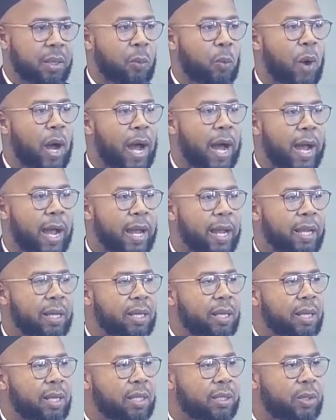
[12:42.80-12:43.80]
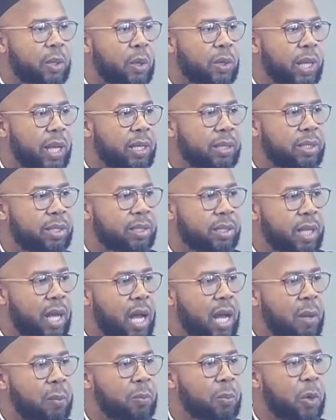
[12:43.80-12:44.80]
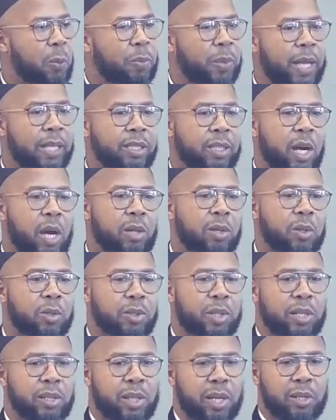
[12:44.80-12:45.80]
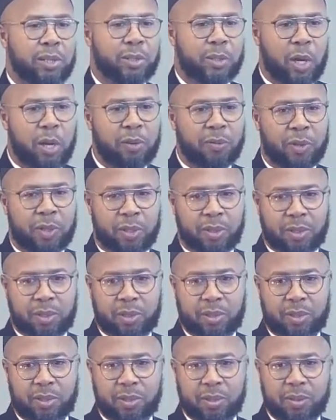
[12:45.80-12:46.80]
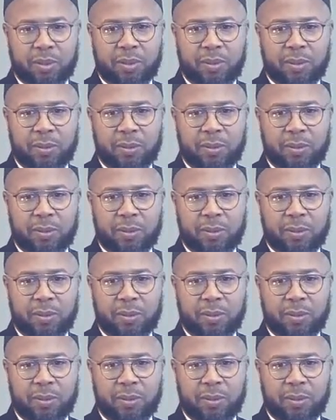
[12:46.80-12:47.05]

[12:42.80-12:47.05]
Why? So that some will place others in their service.